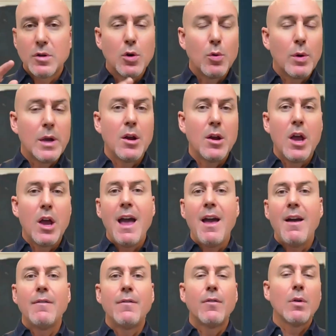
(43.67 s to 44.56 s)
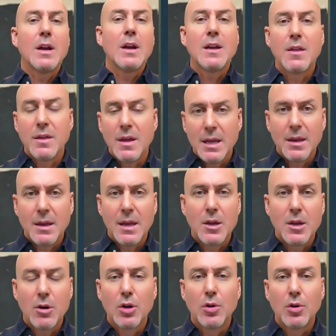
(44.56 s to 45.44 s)
doing everything
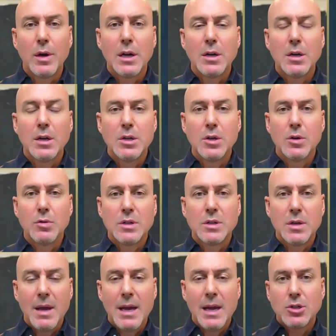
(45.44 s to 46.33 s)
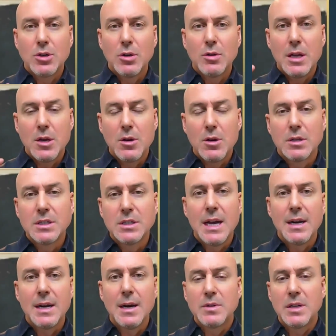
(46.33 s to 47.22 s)
that you're going to do to make sure that you're
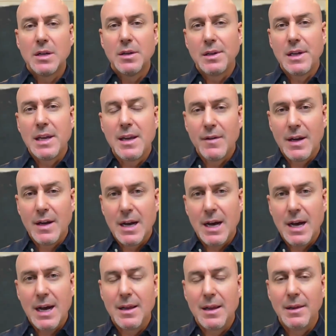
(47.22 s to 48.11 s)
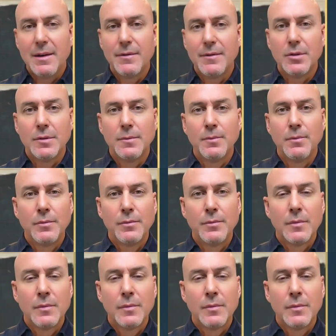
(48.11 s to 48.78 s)
set up to leave at a high level.